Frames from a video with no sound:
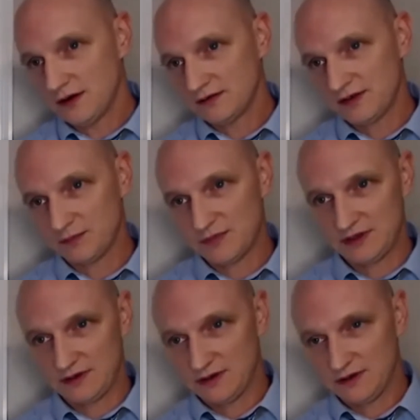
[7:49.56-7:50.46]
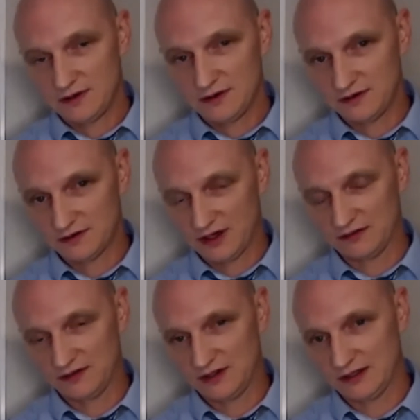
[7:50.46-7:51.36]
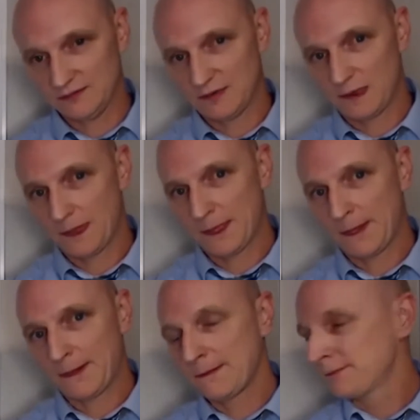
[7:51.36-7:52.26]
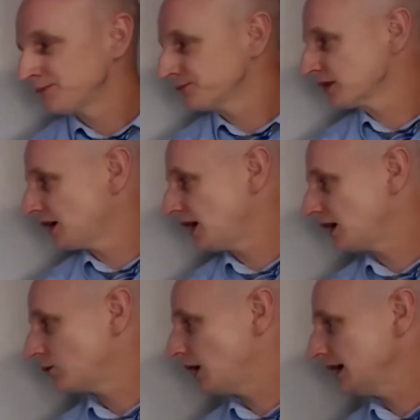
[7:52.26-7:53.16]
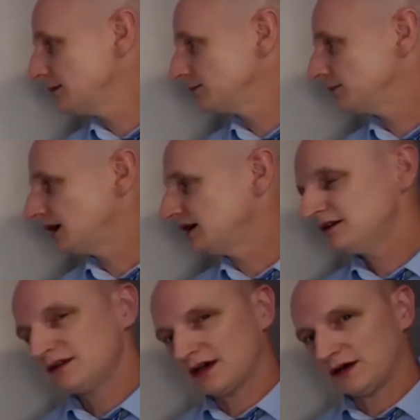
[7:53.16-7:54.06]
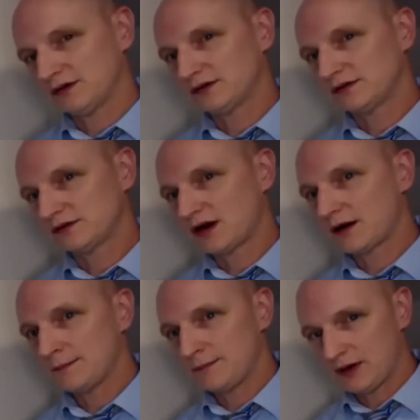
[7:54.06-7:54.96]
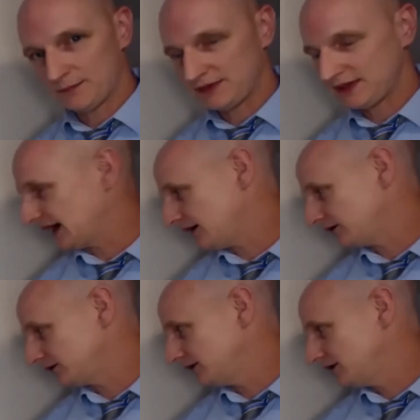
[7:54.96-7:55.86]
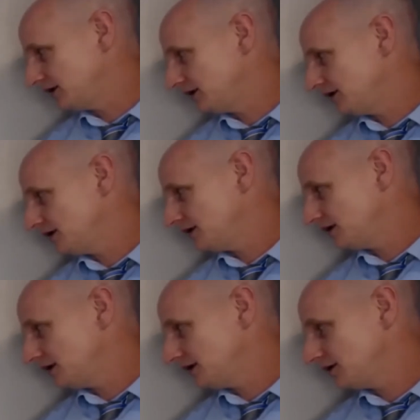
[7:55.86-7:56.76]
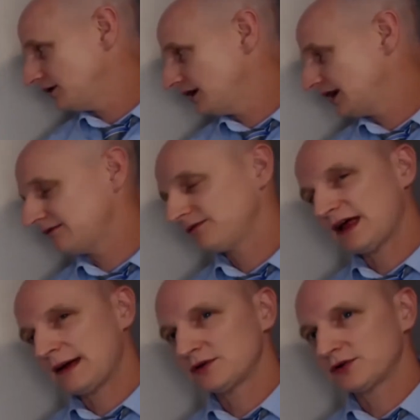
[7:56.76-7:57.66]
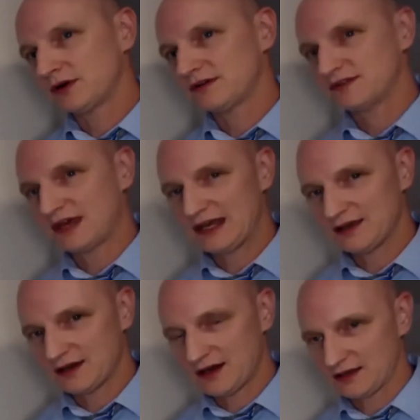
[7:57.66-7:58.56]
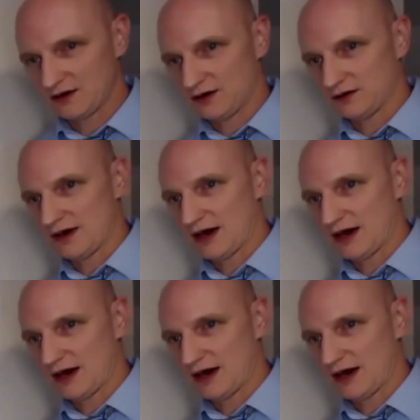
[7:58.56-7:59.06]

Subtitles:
something disgusting, our white blood cells start pumping out an inflammatory cytokine called